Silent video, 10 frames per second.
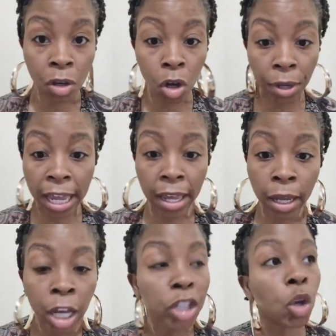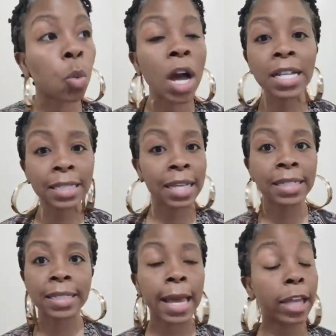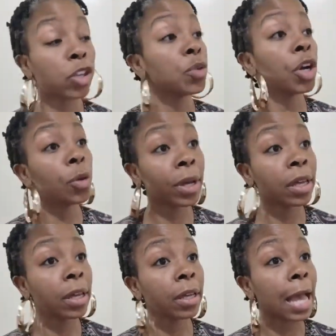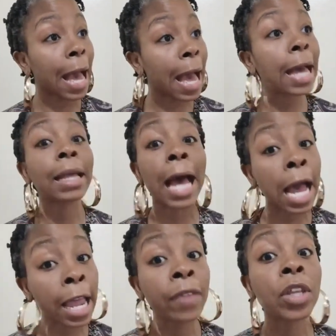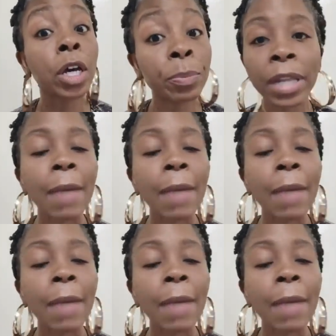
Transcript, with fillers: Okay, the ones that's like, you know what? I I have the.